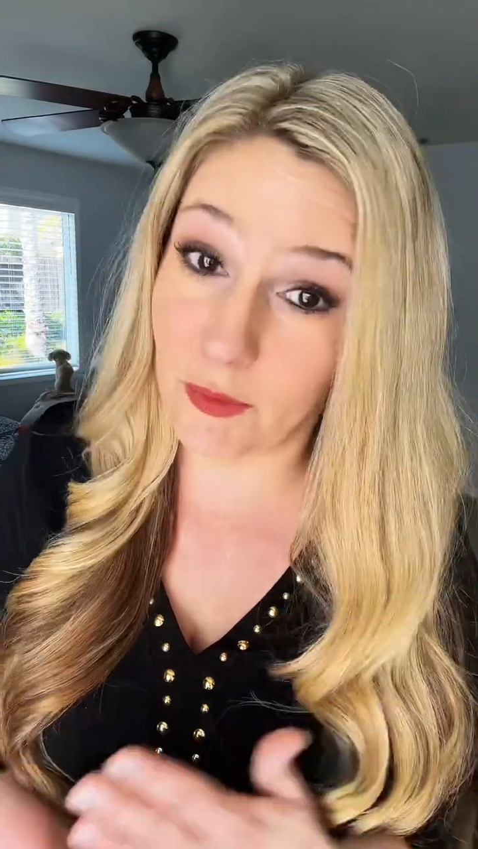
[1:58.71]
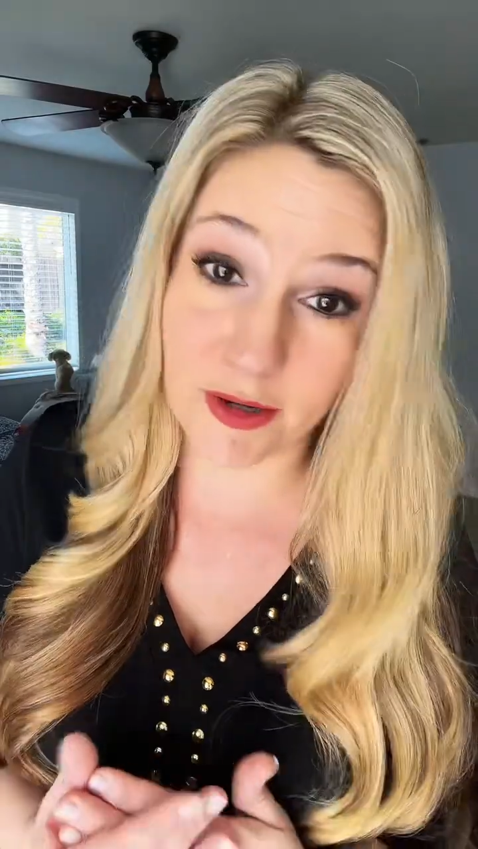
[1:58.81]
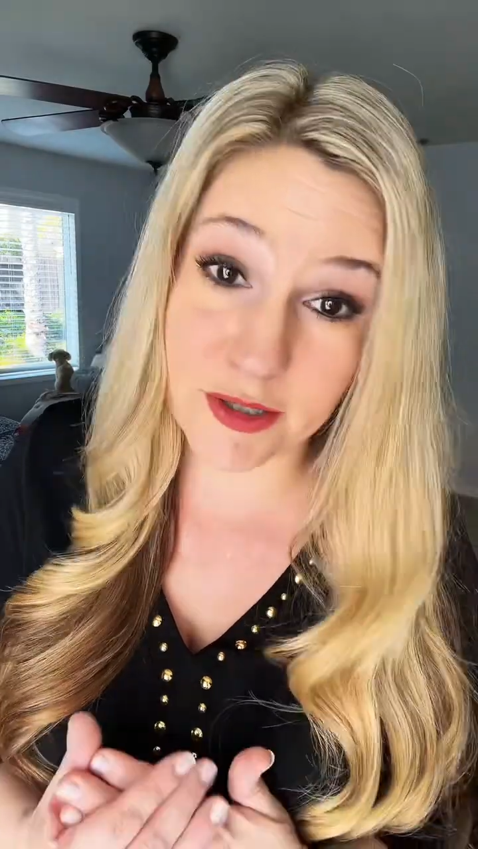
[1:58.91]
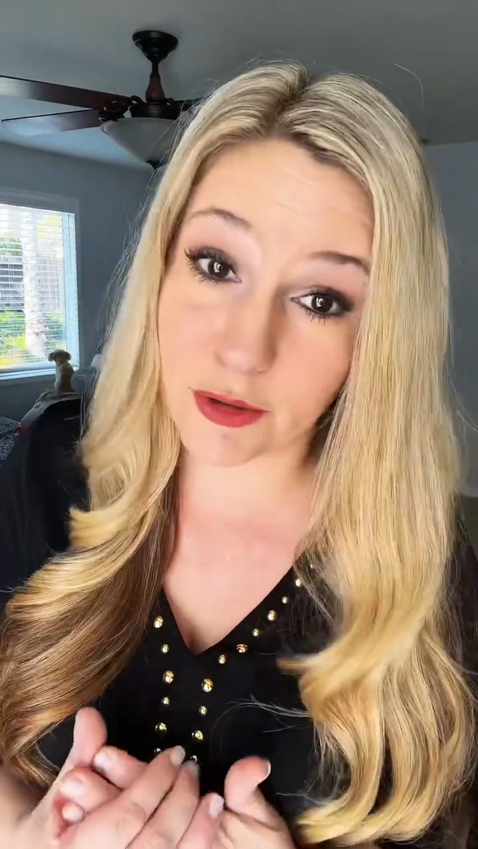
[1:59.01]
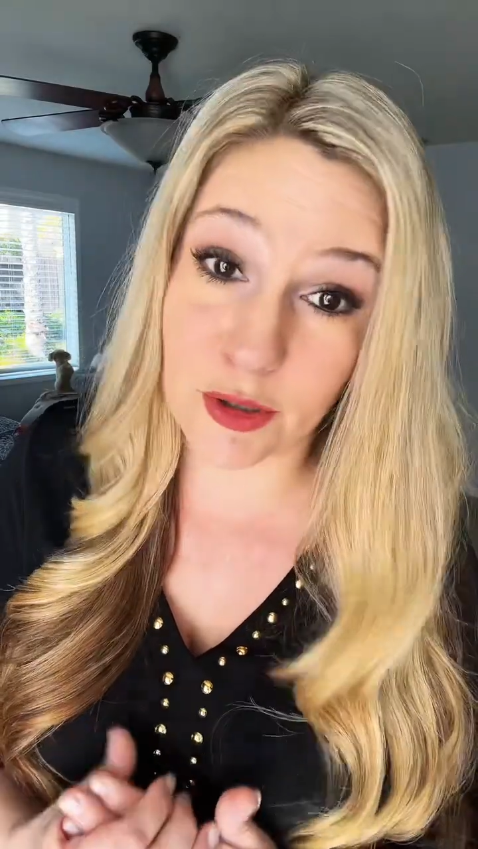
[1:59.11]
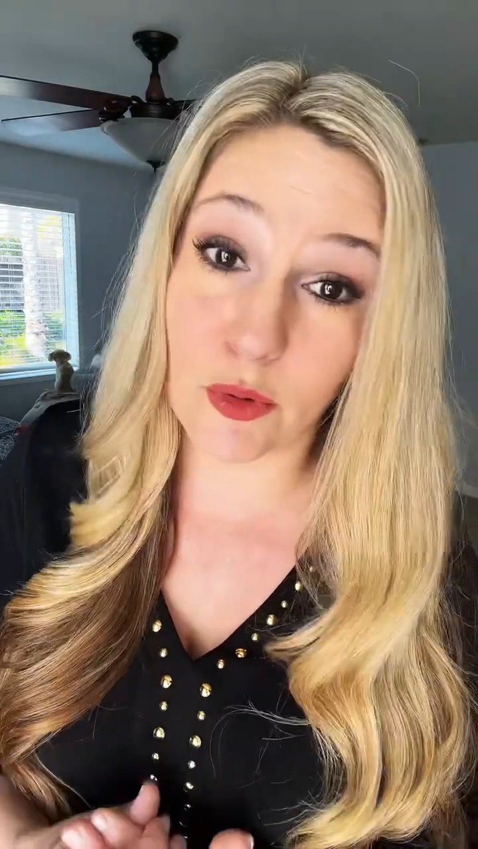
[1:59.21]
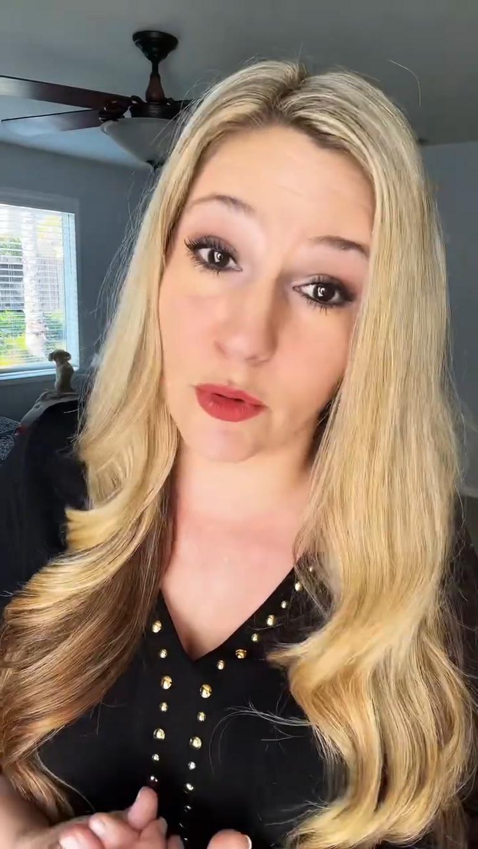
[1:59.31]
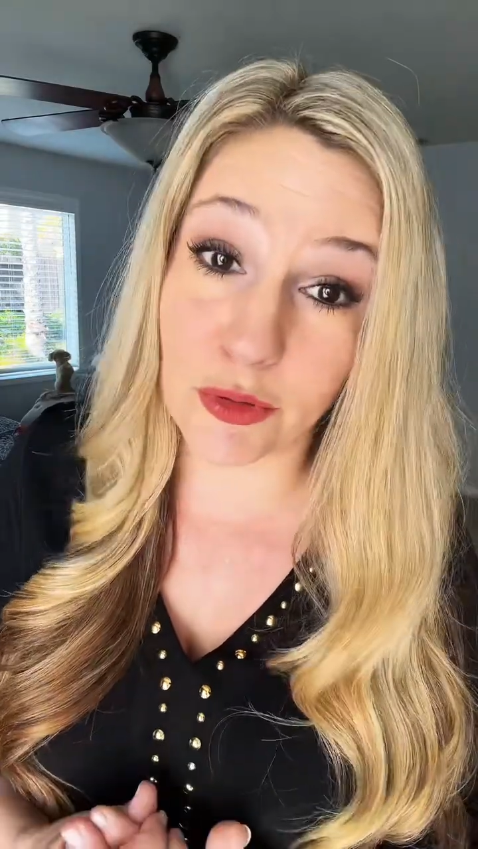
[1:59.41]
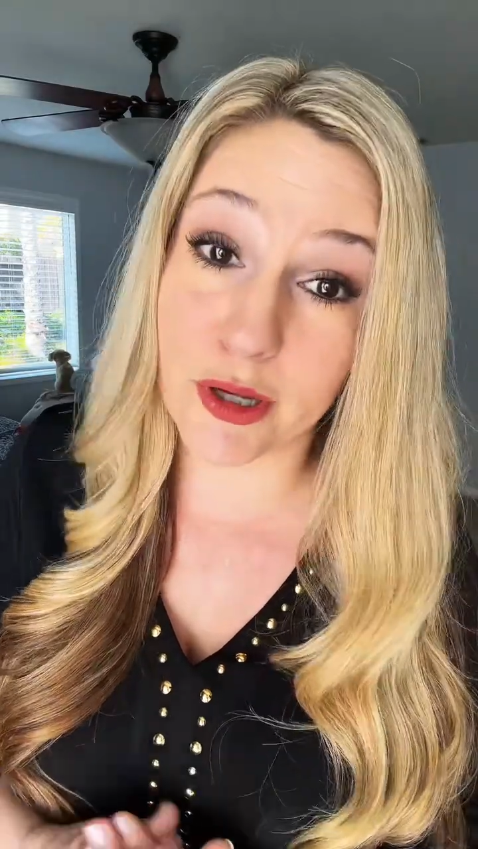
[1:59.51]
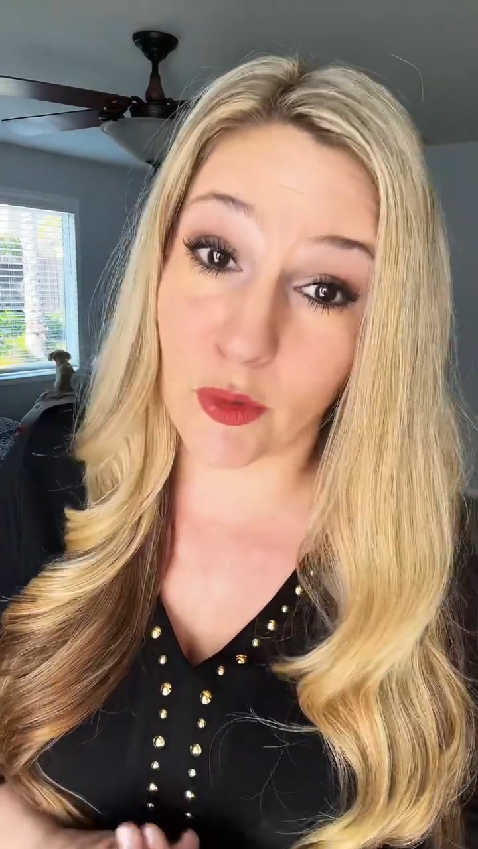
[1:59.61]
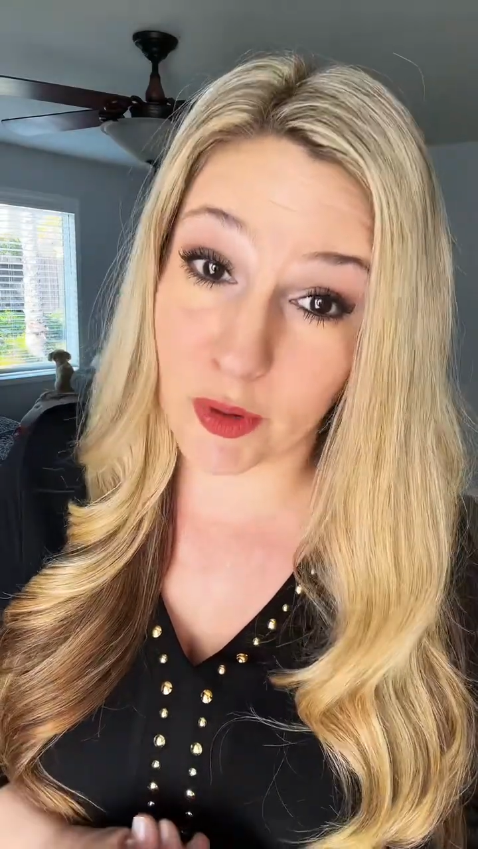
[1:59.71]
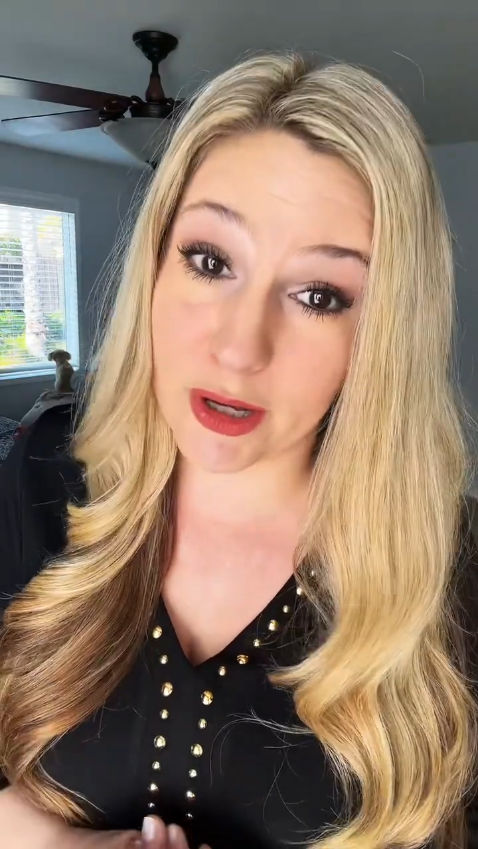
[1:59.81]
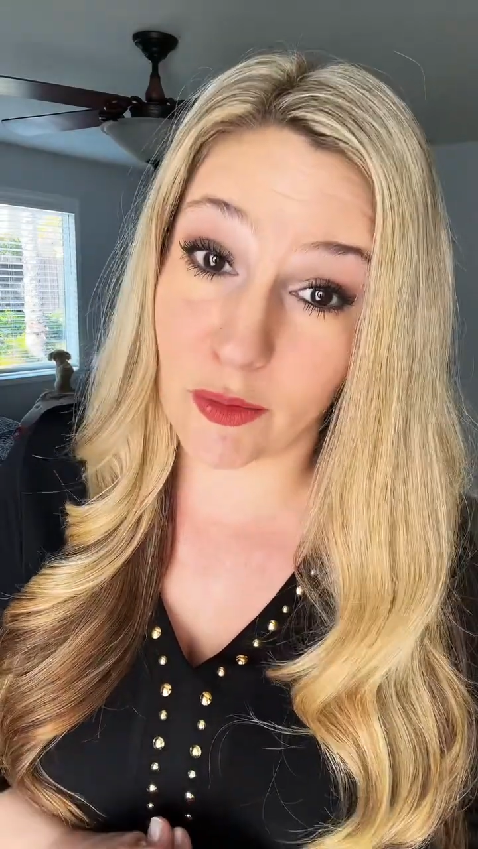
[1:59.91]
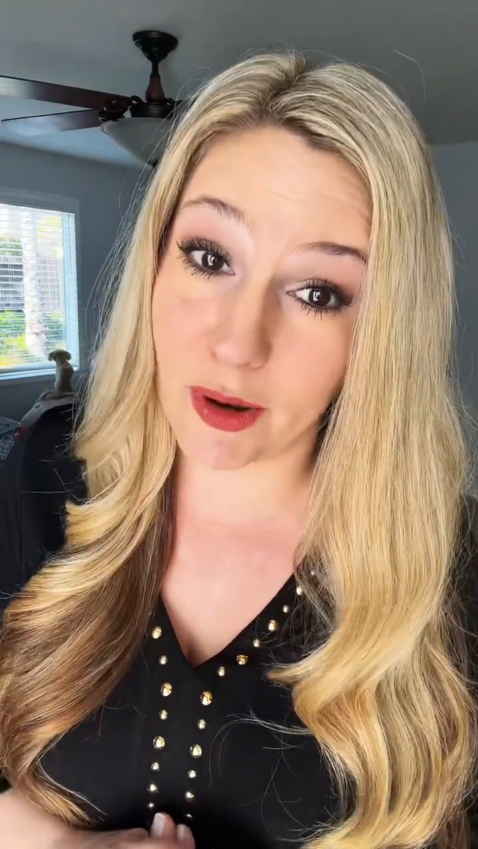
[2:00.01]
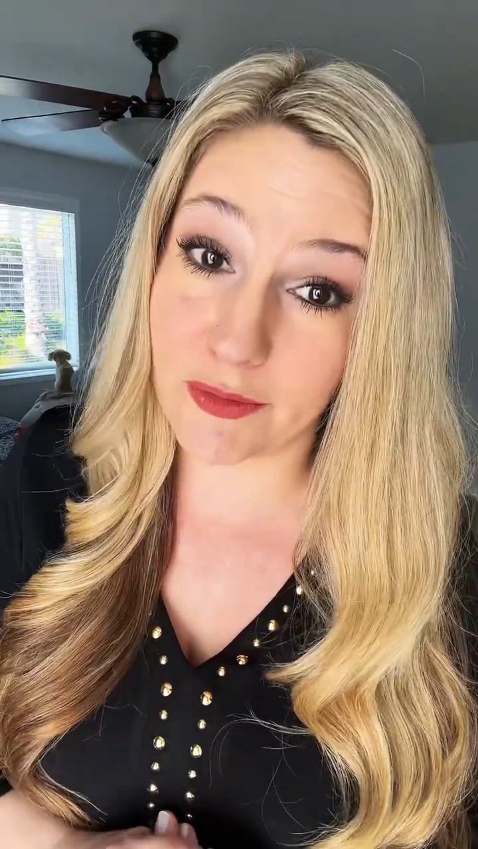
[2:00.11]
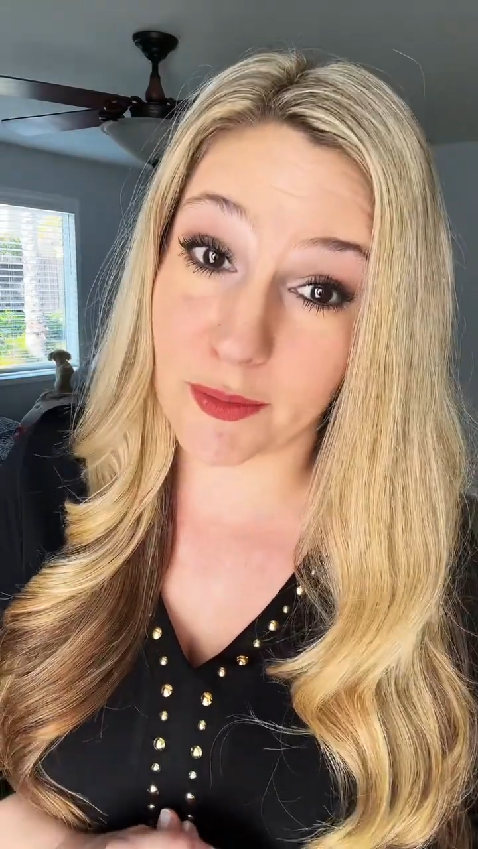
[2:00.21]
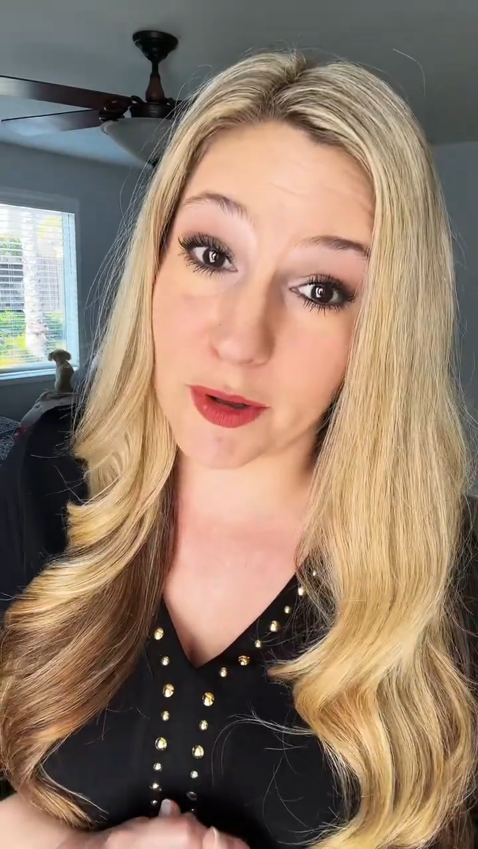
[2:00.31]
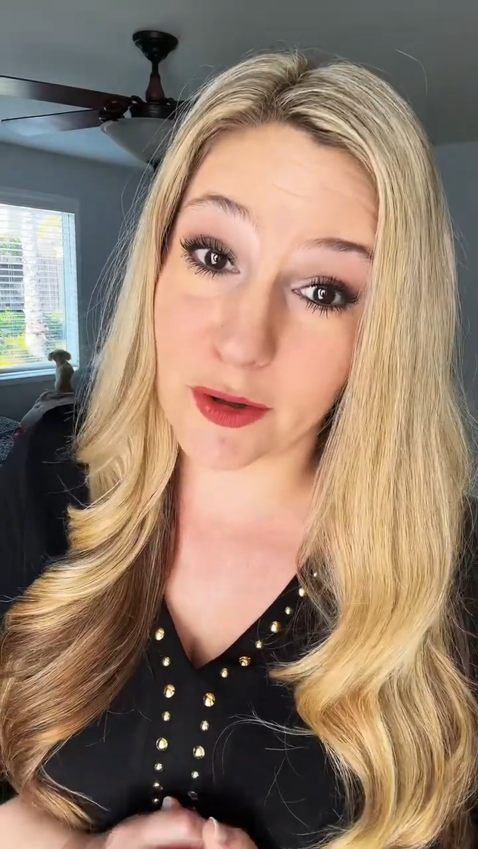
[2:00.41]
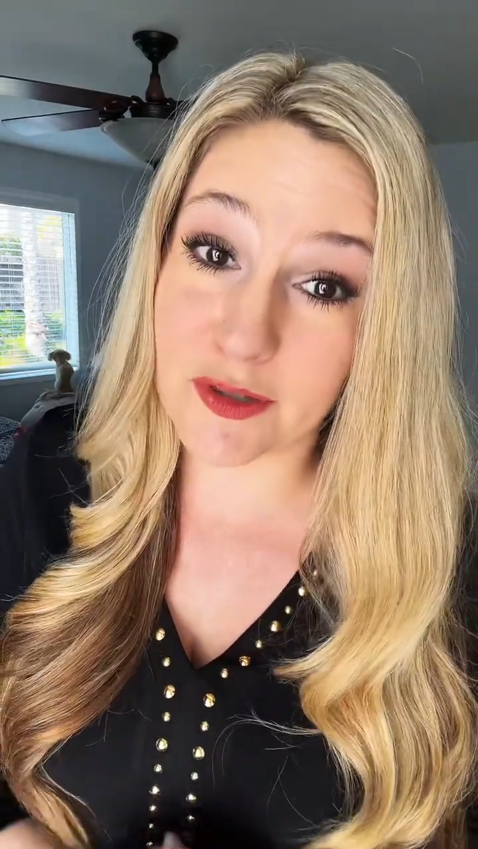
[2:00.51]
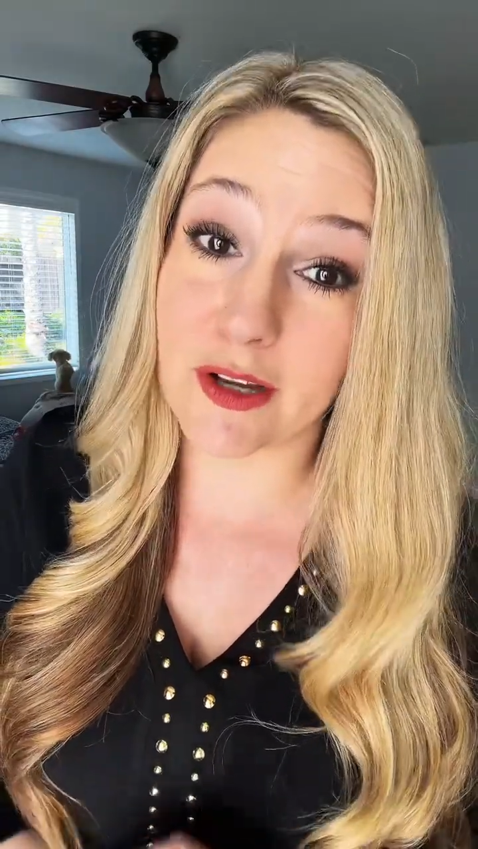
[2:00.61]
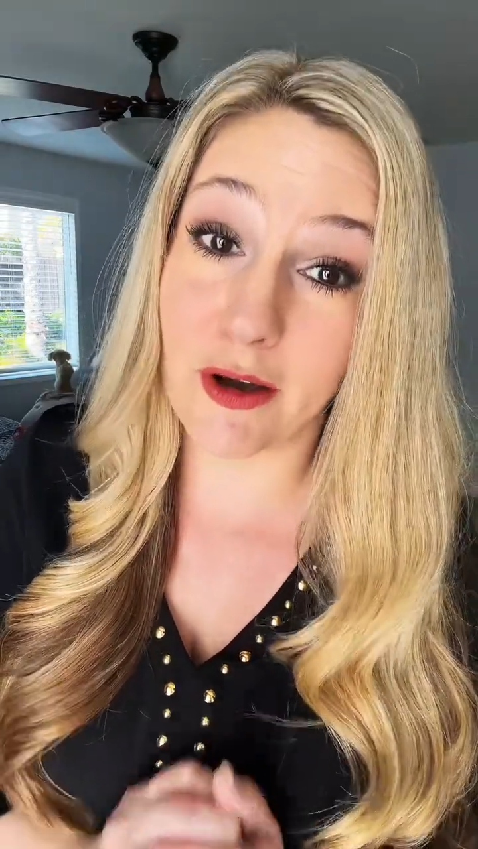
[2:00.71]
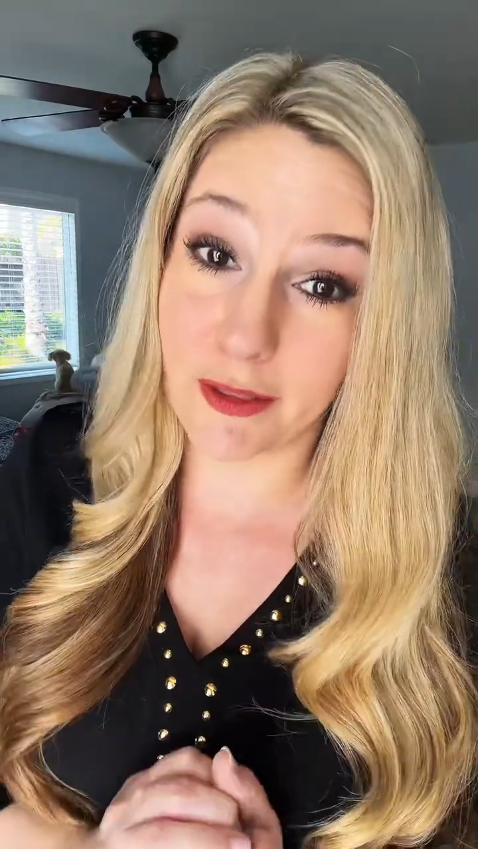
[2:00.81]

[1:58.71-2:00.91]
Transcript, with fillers: until you were only a week away from closing